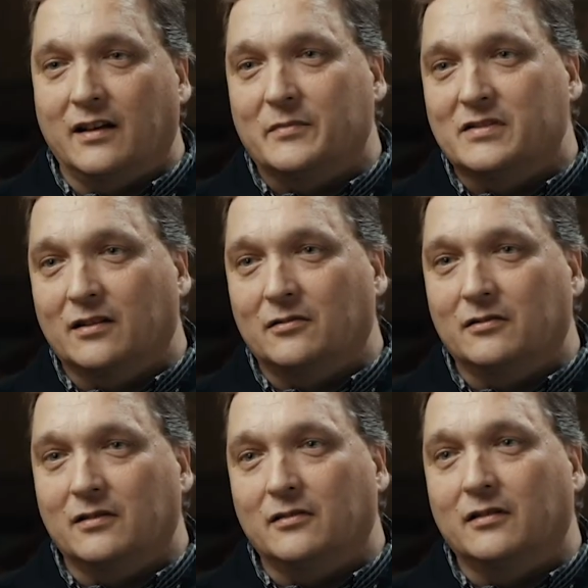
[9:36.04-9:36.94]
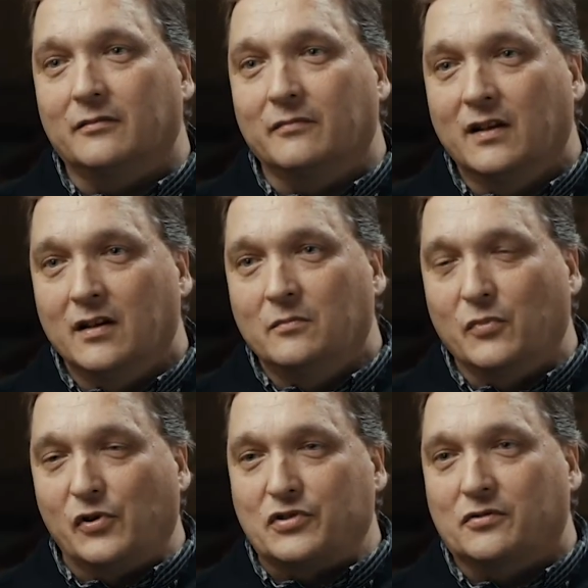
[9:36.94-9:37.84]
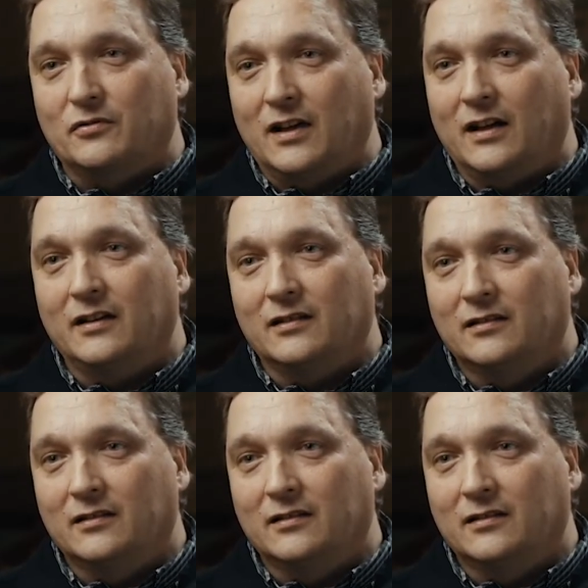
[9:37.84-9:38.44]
ajamassa kohti tonne Myrskylään ja